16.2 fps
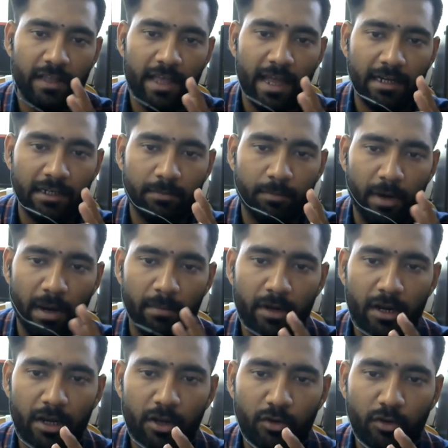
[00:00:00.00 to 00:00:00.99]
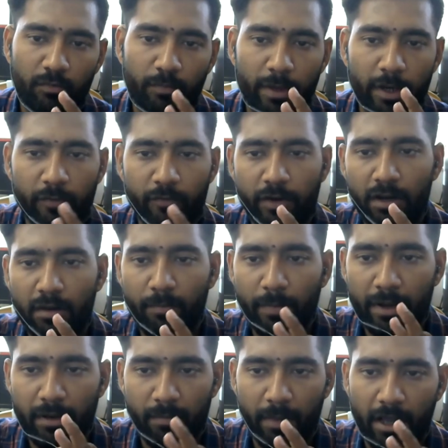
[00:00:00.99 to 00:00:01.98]
They act primarily on peripheral
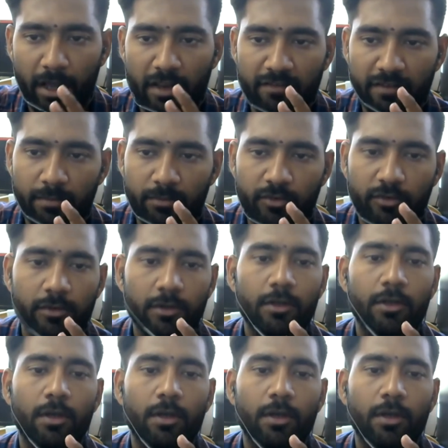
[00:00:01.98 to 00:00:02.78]
pain mechanisms,